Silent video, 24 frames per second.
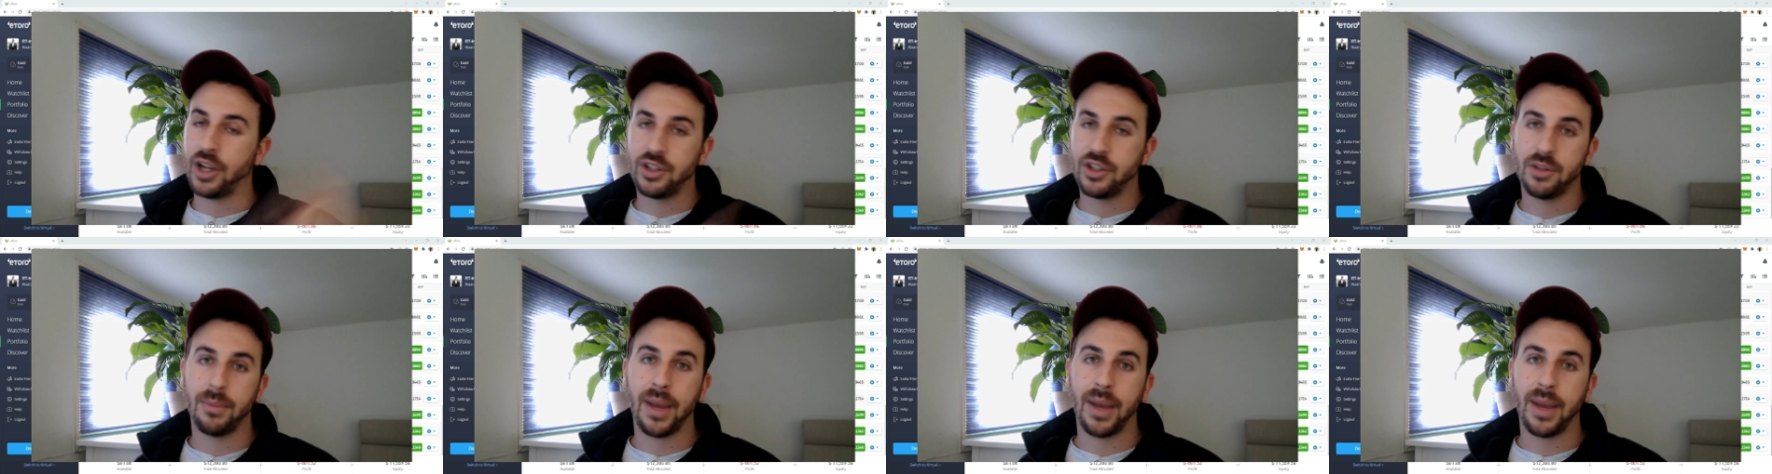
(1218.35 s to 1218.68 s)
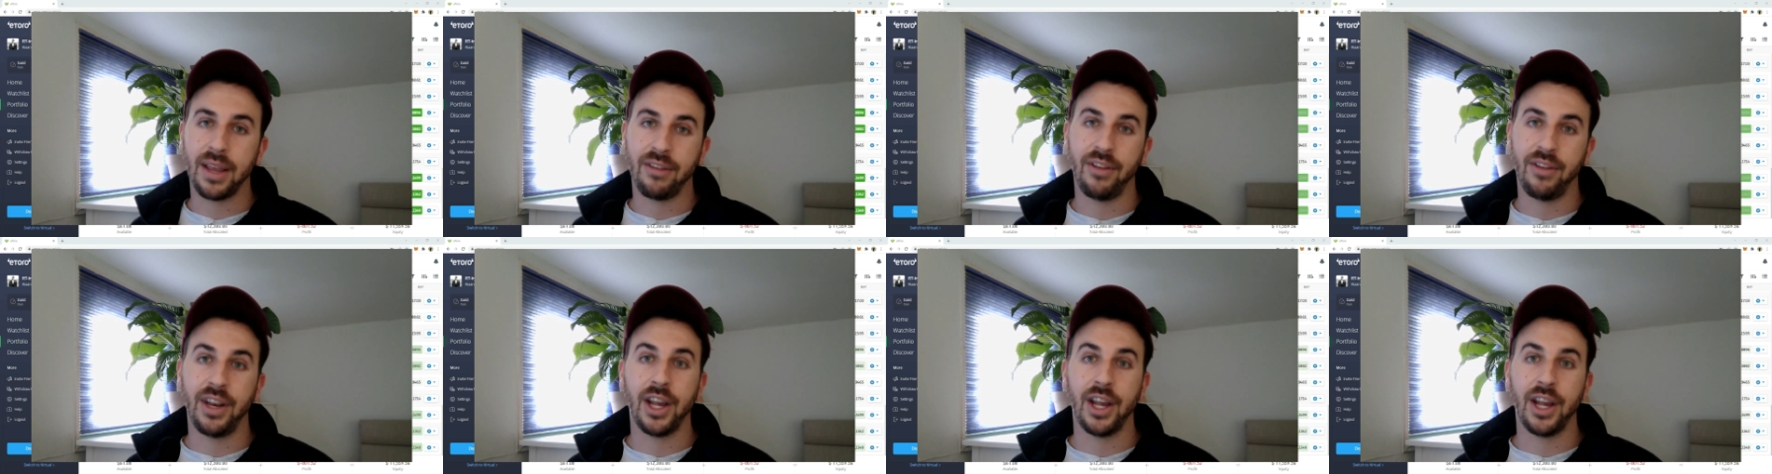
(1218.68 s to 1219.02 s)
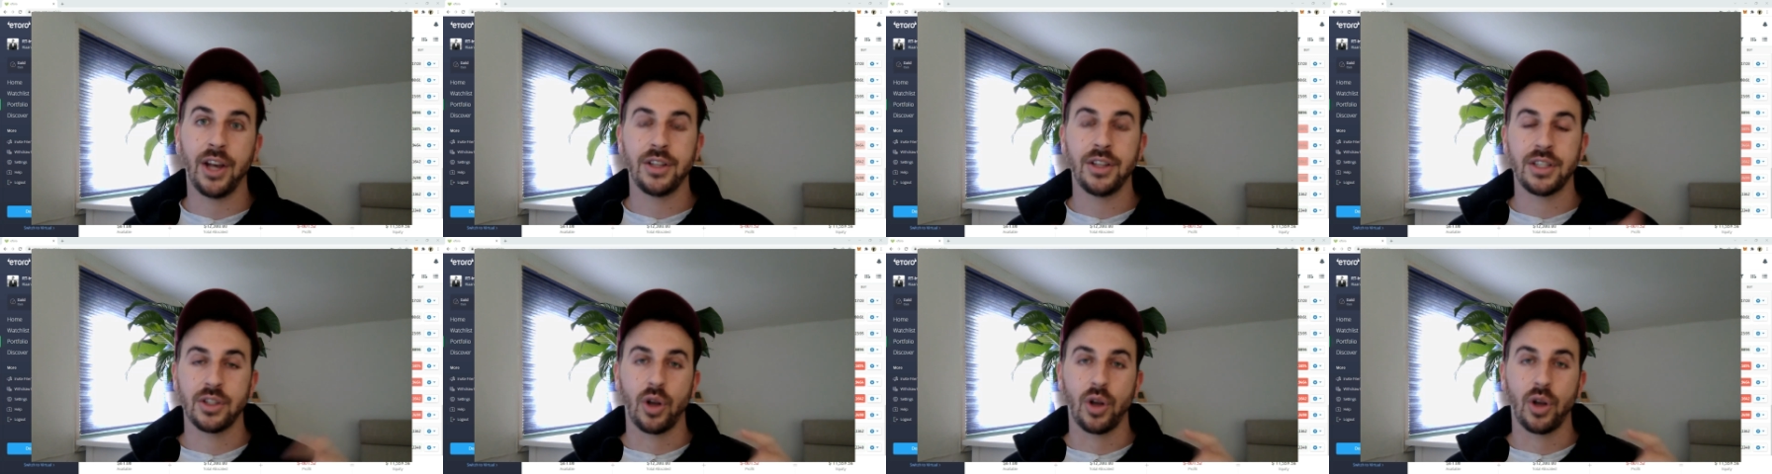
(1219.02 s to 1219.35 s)
to make
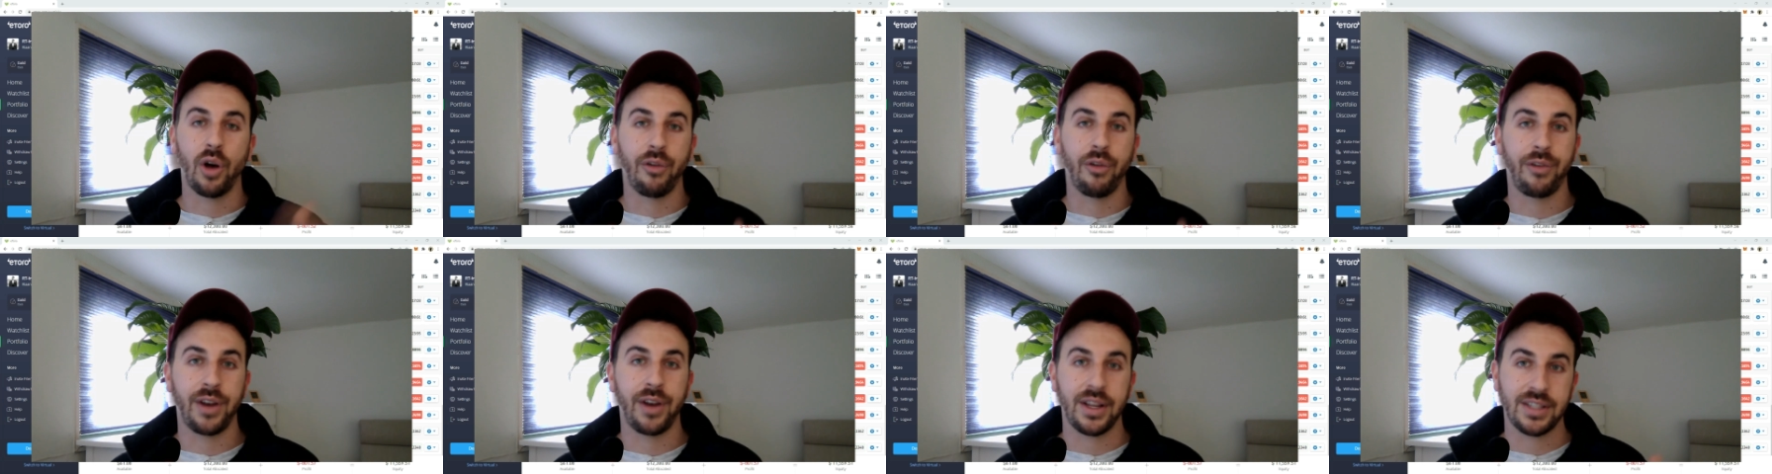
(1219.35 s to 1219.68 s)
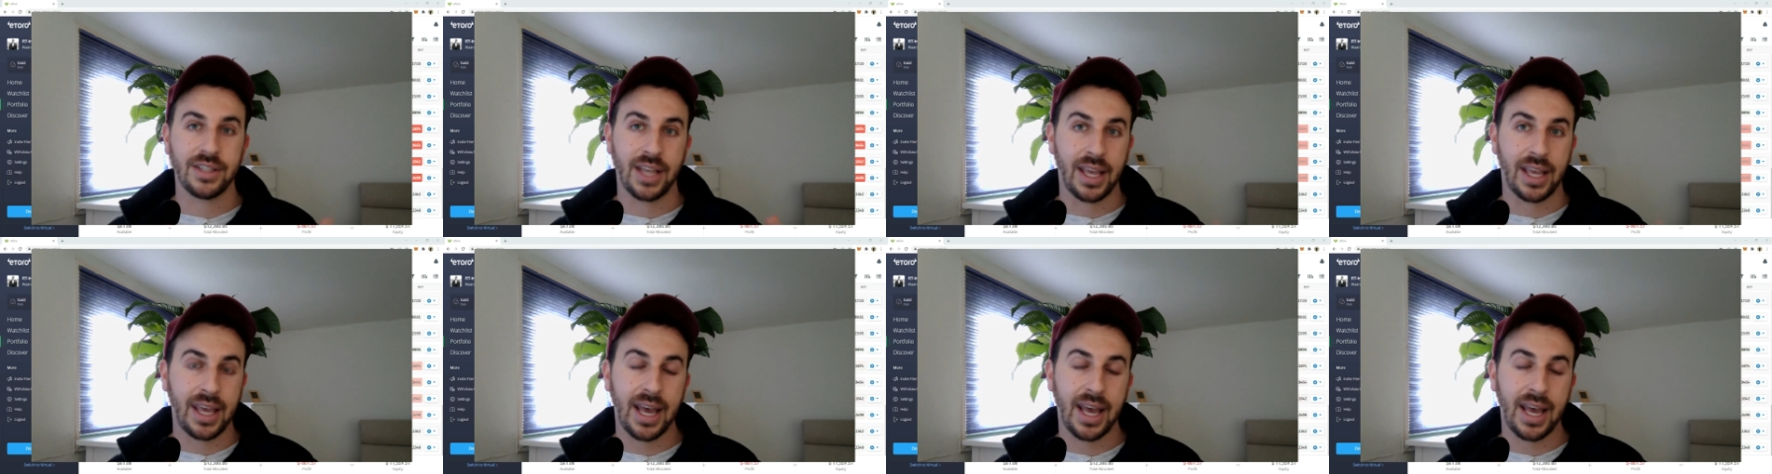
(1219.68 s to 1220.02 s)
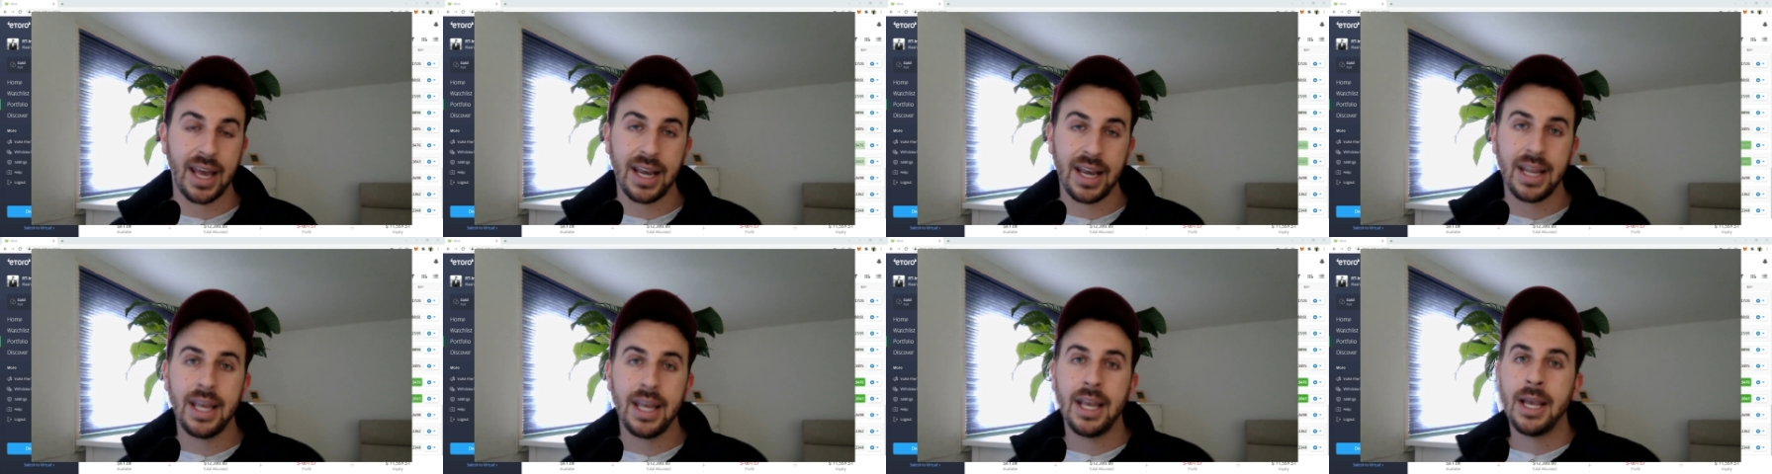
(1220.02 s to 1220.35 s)
videos as often as I
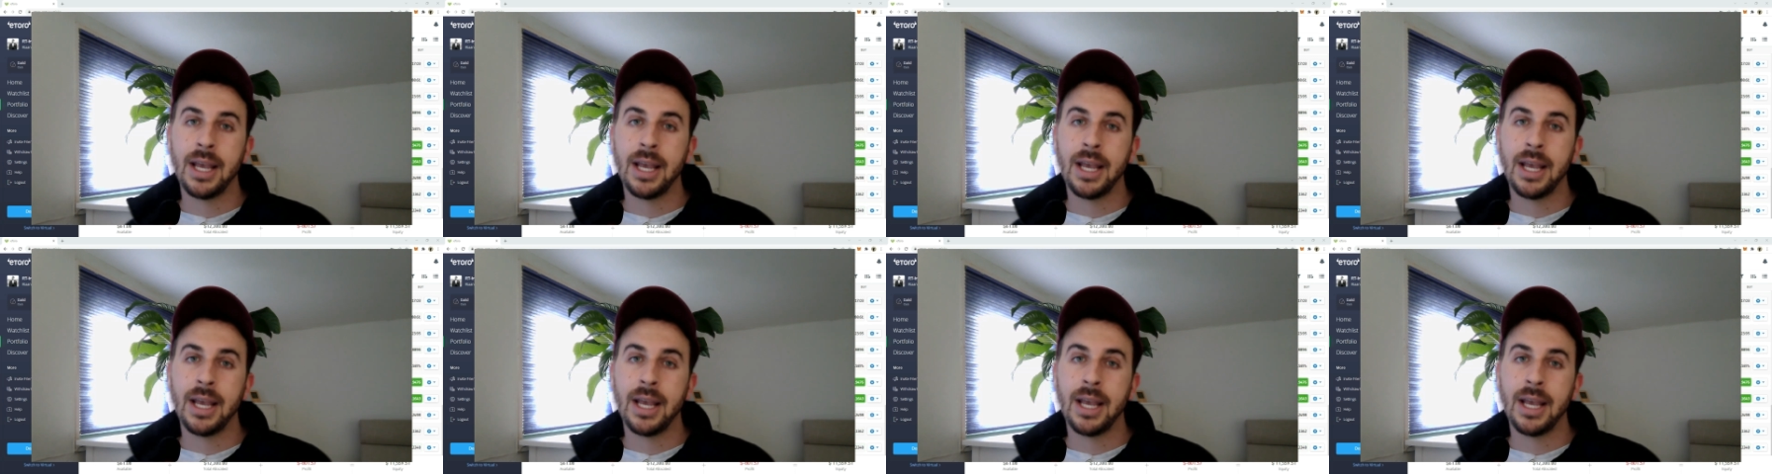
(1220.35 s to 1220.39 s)
can.